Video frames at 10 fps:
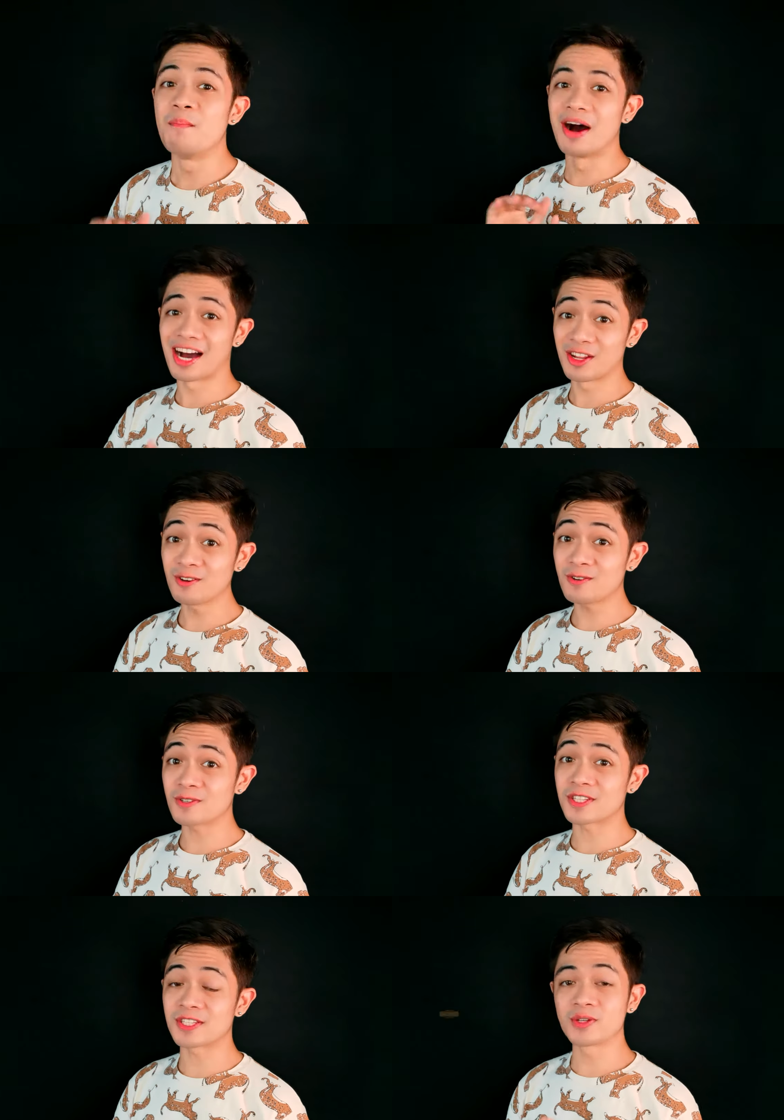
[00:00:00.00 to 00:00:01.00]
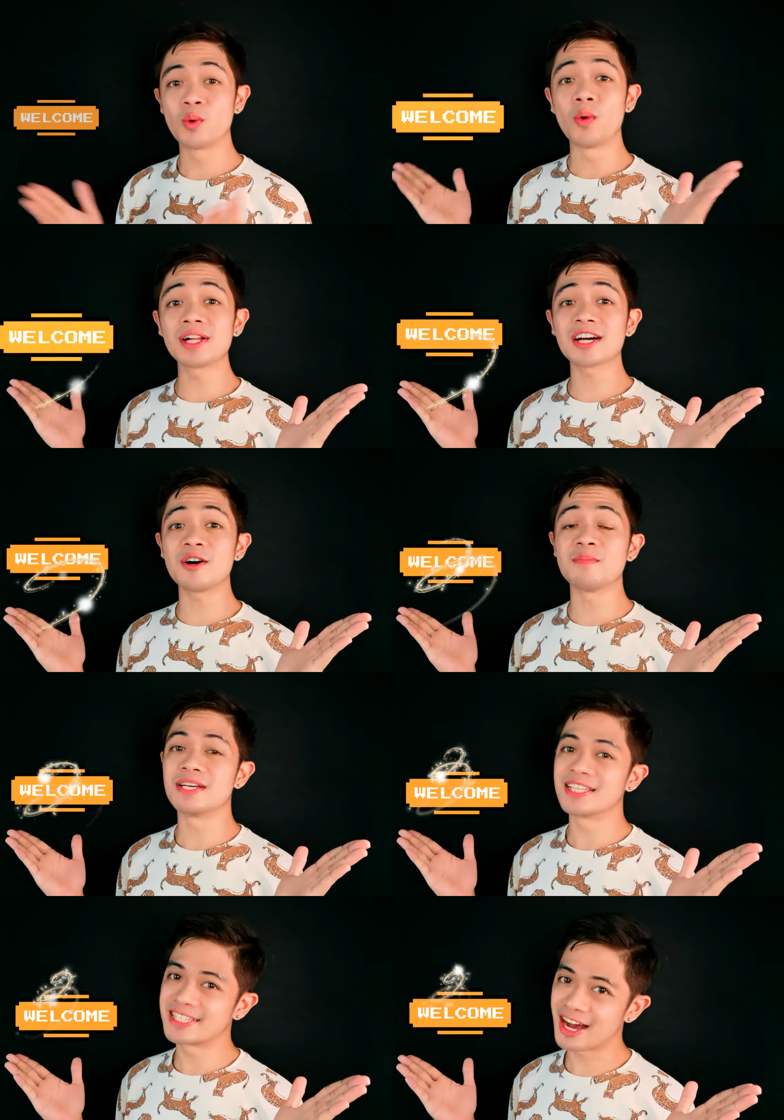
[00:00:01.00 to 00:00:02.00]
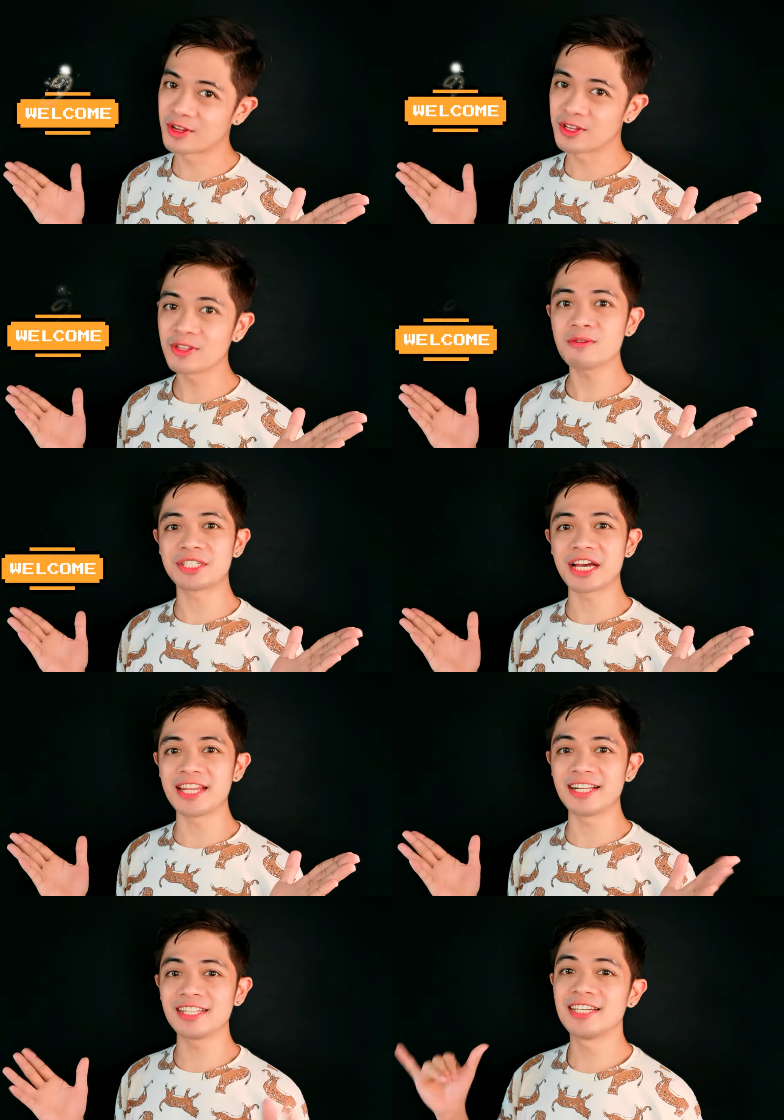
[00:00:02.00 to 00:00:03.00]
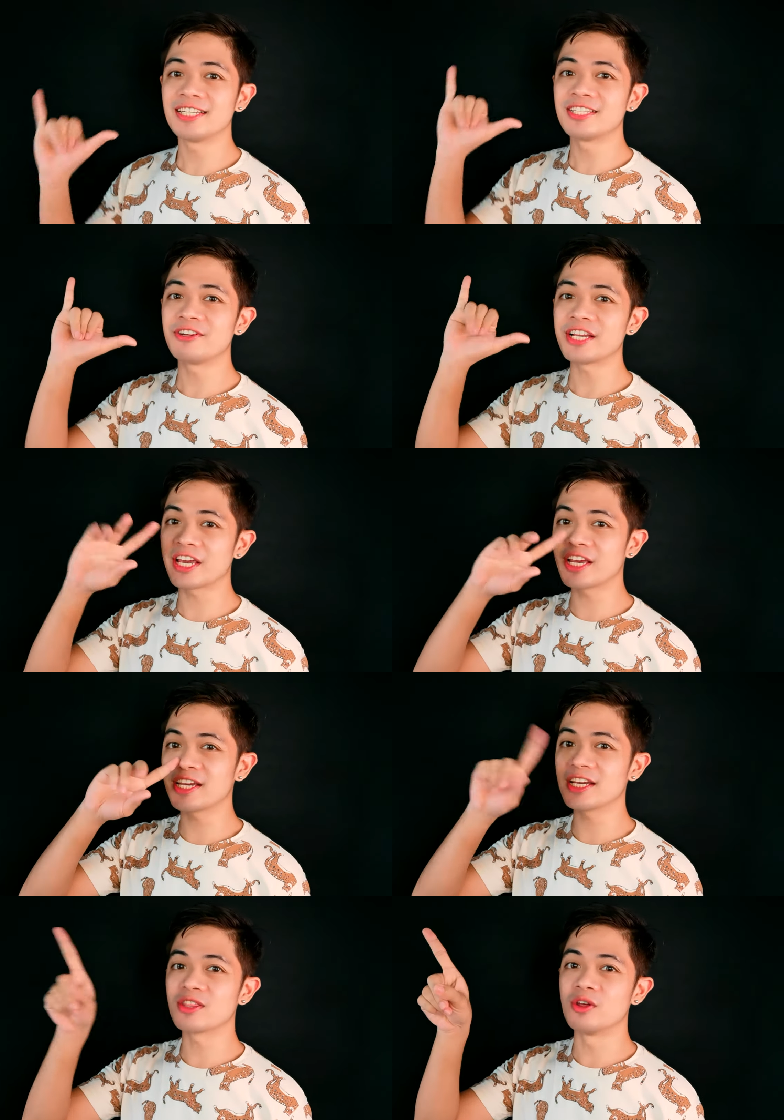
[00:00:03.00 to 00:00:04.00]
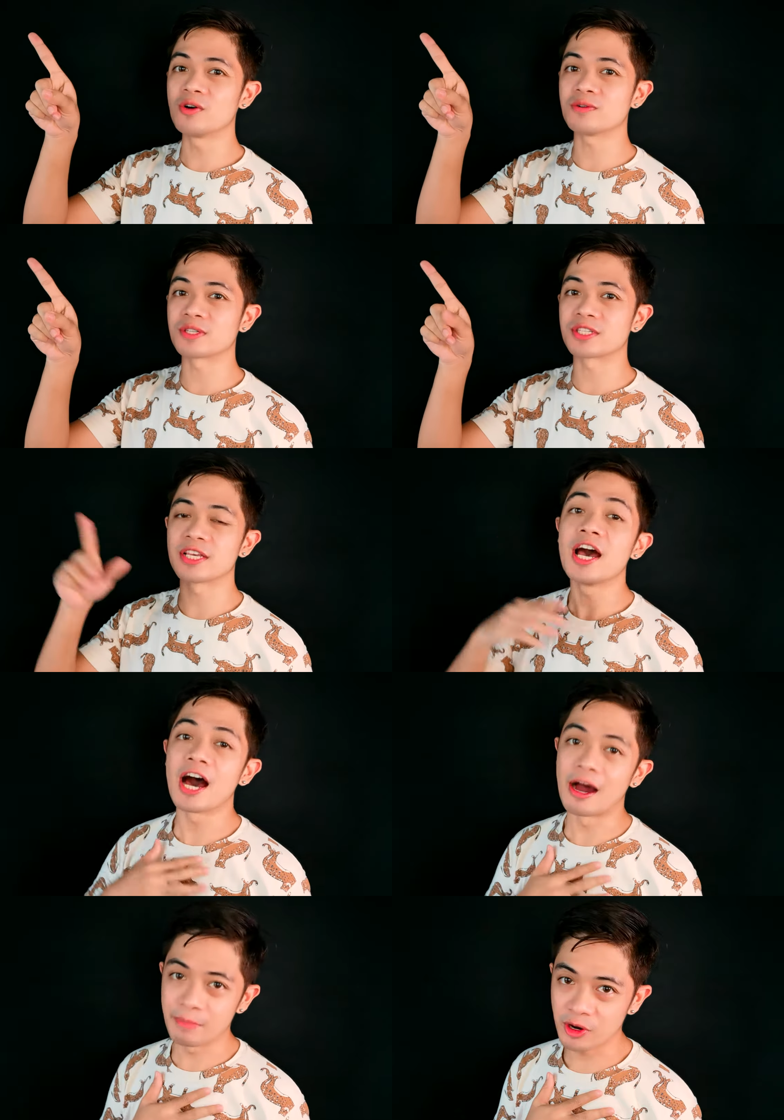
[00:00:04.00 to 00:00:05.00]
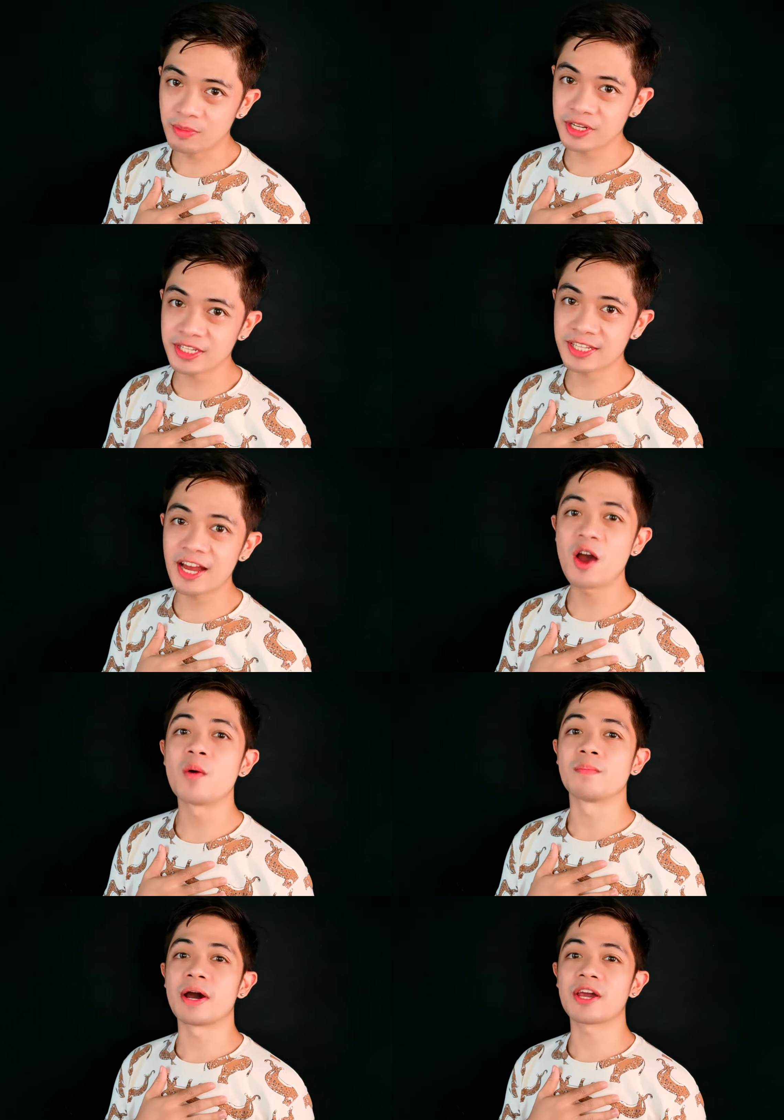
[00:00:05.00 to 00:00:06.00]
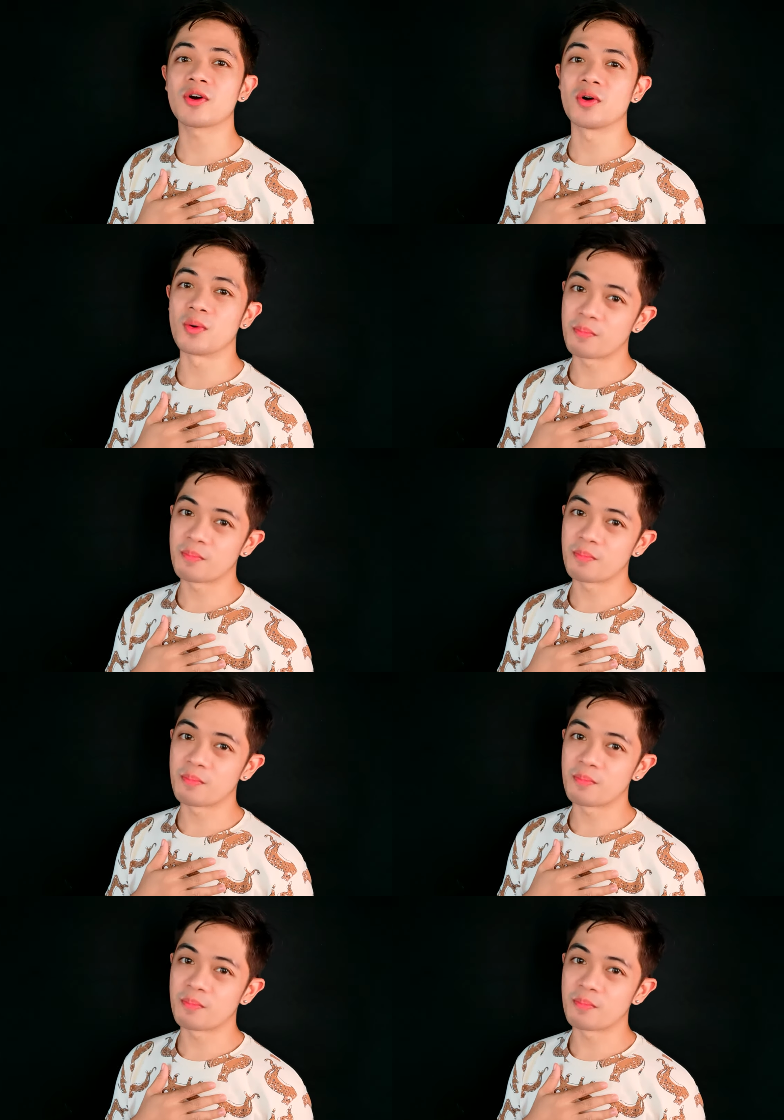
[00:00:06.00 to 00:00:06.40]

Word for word: Mga ka-nose, welcome sa akong YouTube channel, Drinking Nose. I'm your barista, Michael